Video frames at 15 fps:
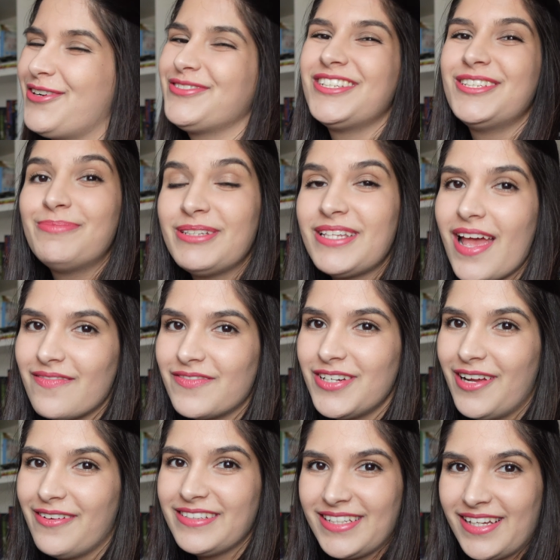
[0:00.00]
often, but every
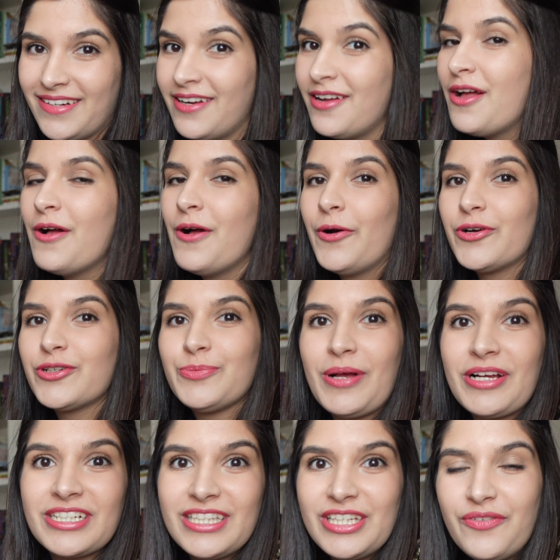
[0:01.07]
now and then. Or
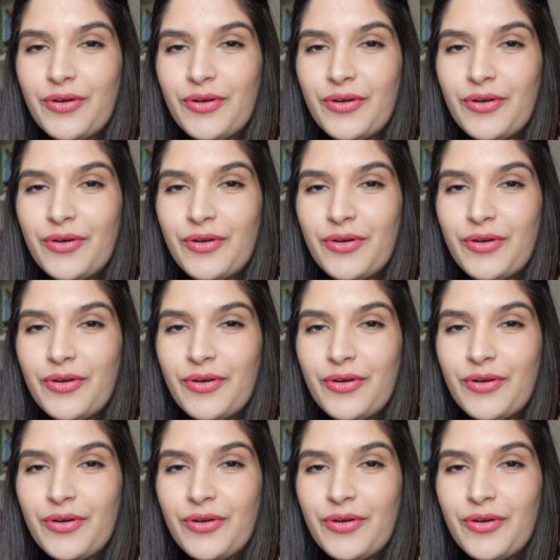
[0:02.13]
especially